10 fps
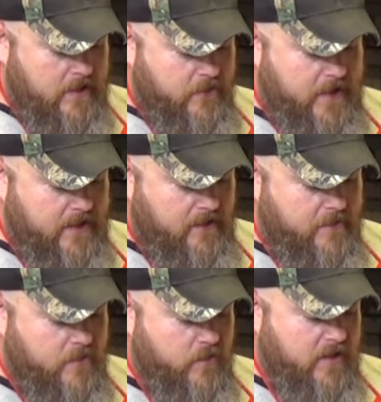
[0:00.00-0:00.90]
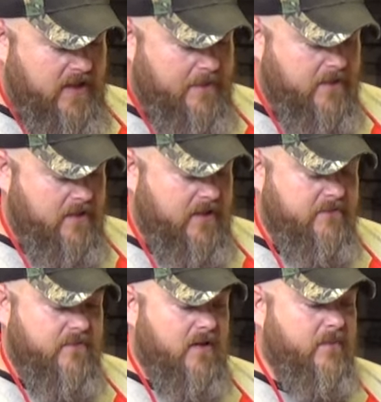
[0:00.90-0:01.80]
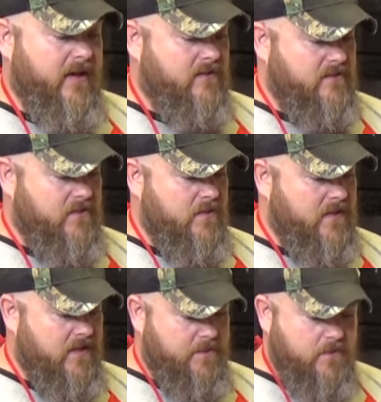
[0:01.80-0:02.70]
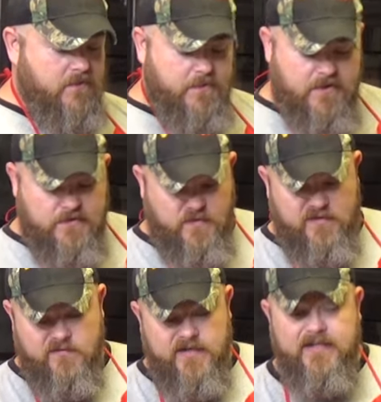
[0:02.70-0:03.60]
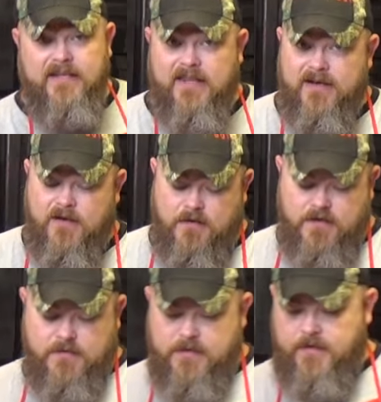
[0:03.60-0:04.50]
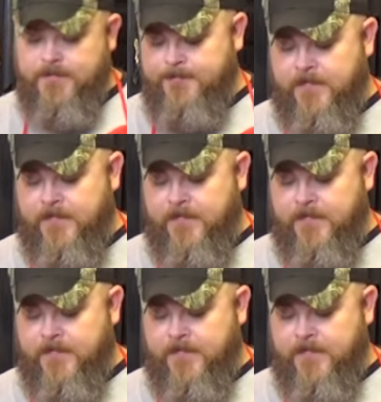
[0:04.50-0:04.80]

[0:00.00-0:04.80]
And if we add a little bit more, like I'm gonna add about two teaspoons because we really like garlic around yeah. here.